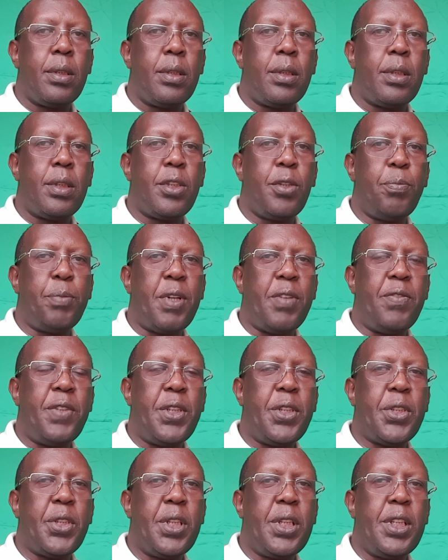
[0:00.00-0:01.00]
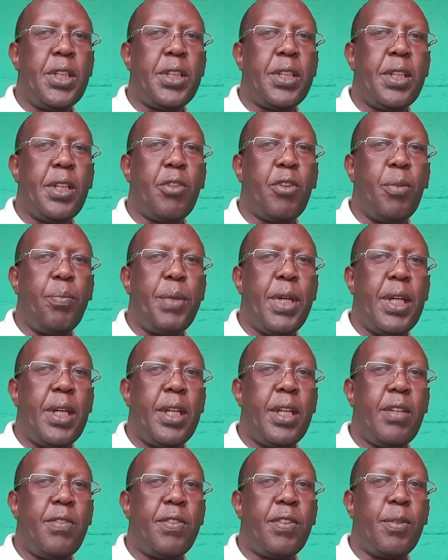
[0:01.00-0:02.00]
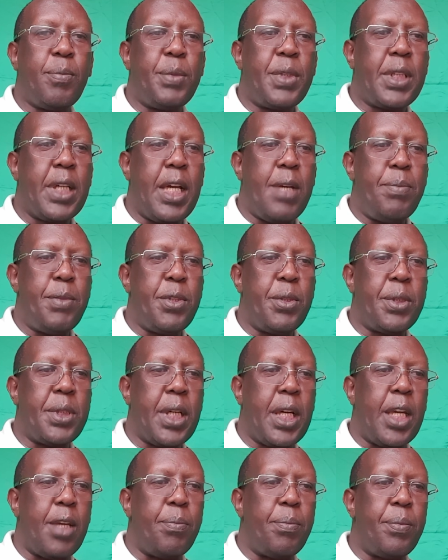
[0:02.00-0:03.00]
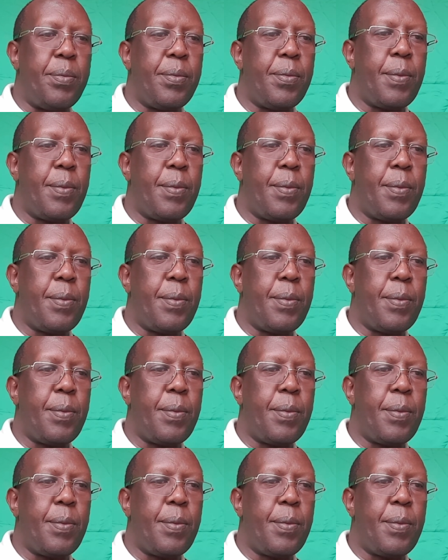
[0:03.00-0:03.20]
supervision is recommended from time to time.